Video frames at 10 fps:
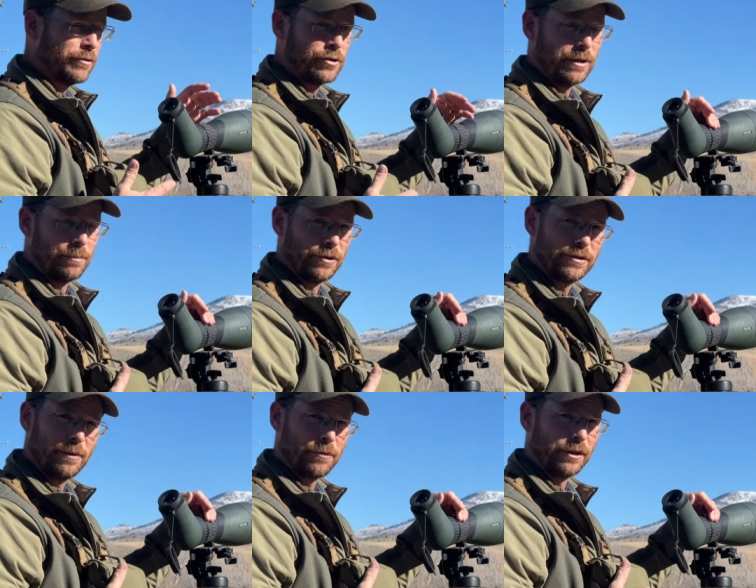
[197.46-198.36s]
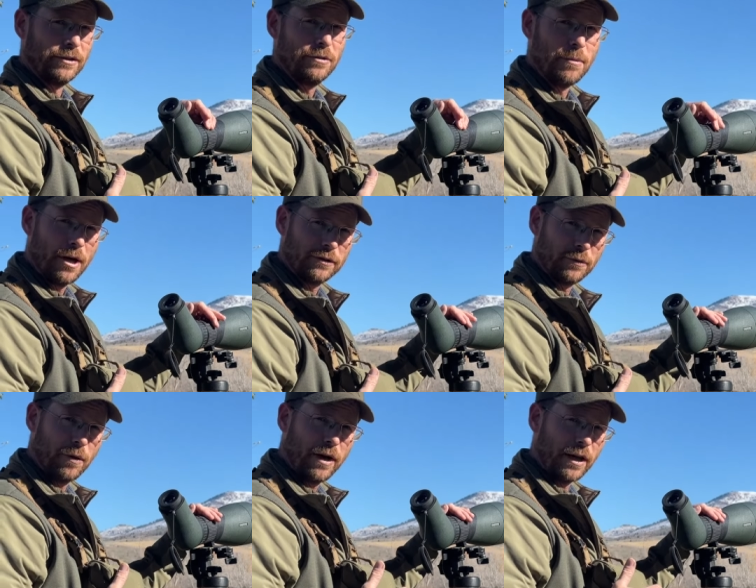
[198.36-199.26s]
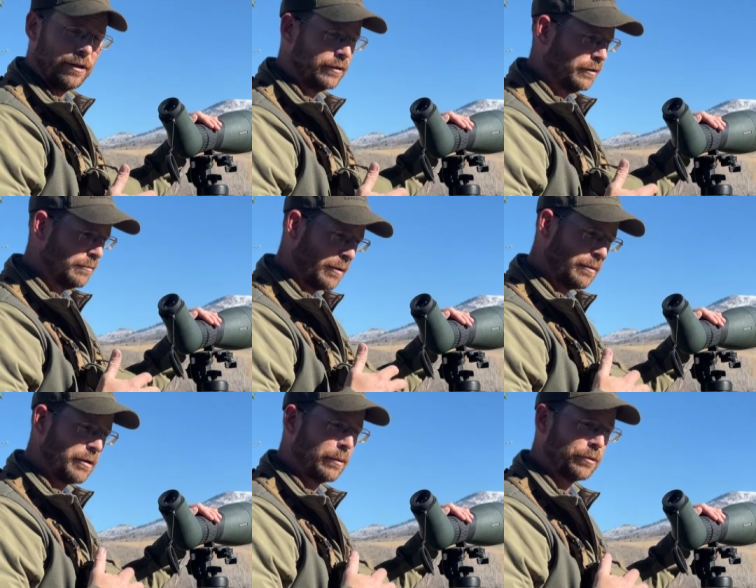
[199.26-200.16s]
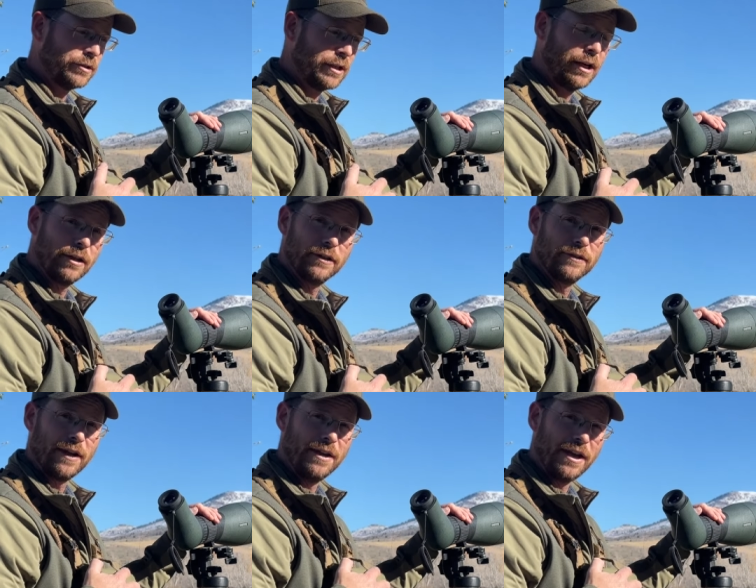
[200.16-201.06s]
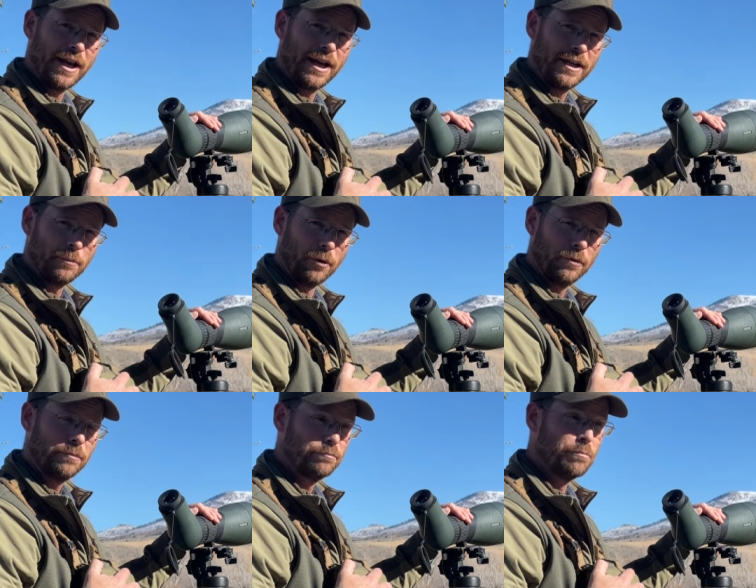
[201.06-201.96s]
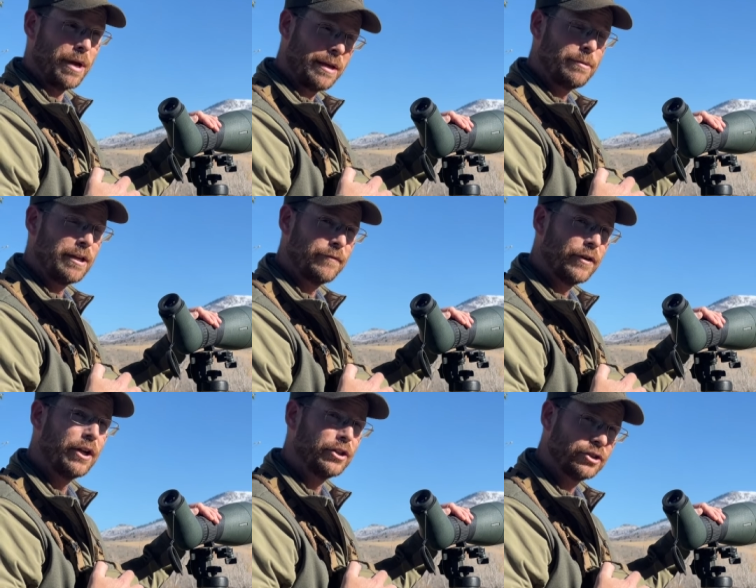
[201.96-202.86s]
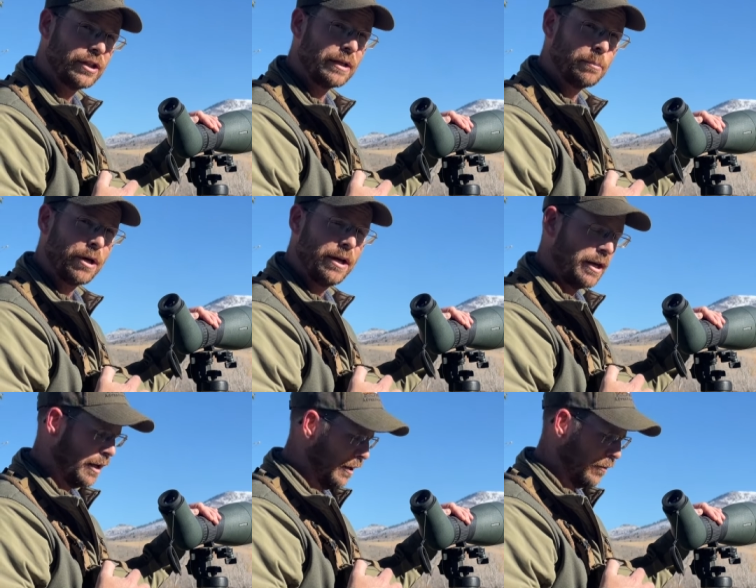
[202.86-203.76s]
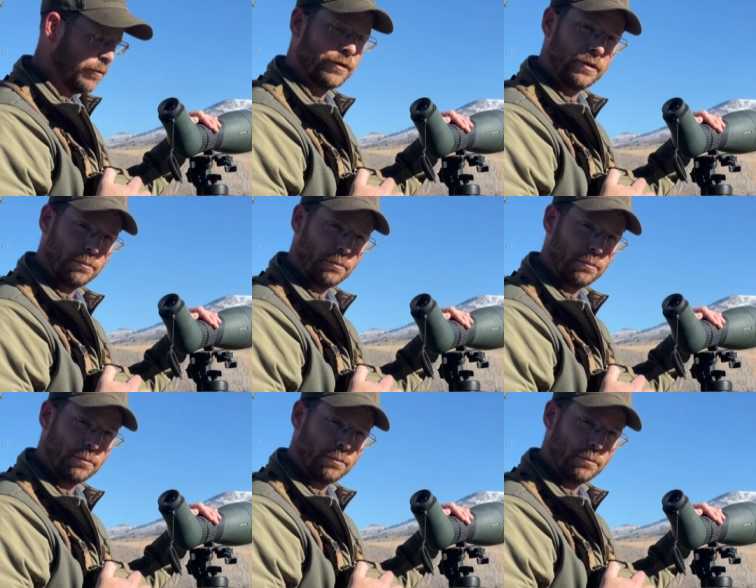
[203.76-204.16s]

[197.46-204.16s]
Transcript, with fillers: sheep or something two miles away, you may be able to tell it's an animal, maybe even a sheep, with your